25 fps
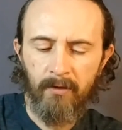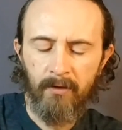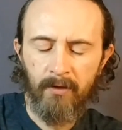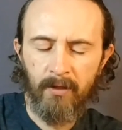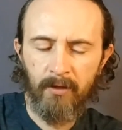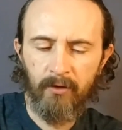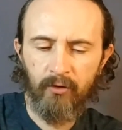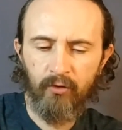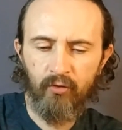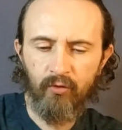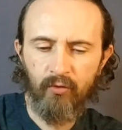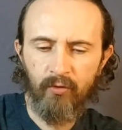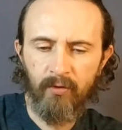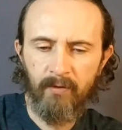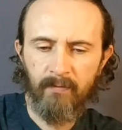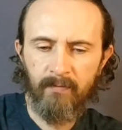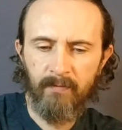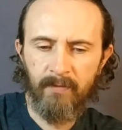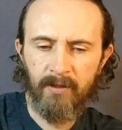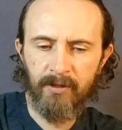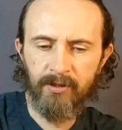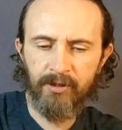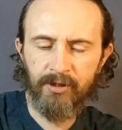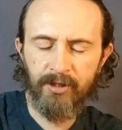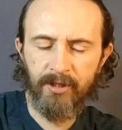Not doing
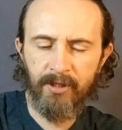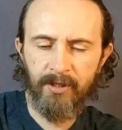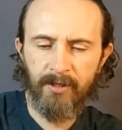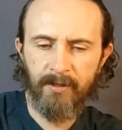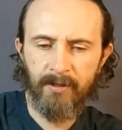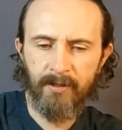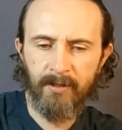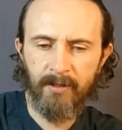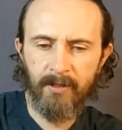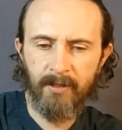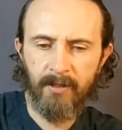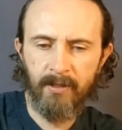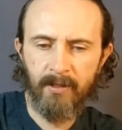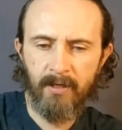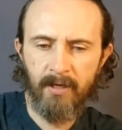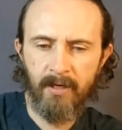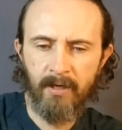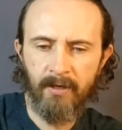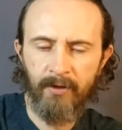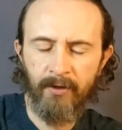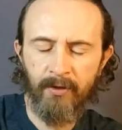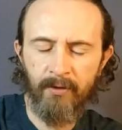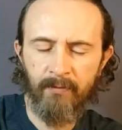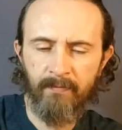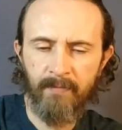much here,
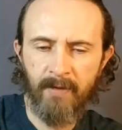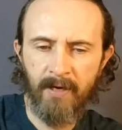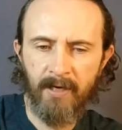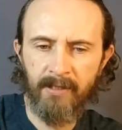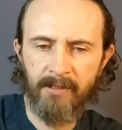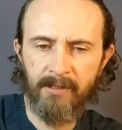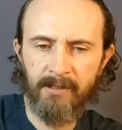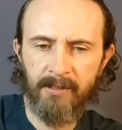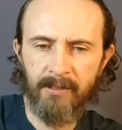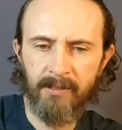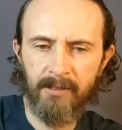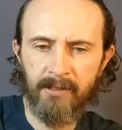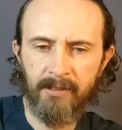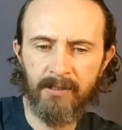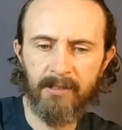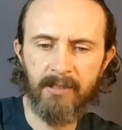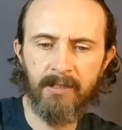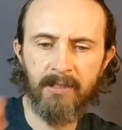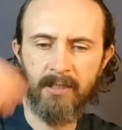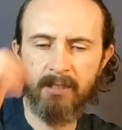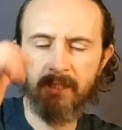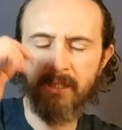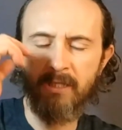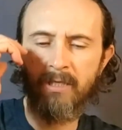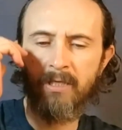are you, Pisces?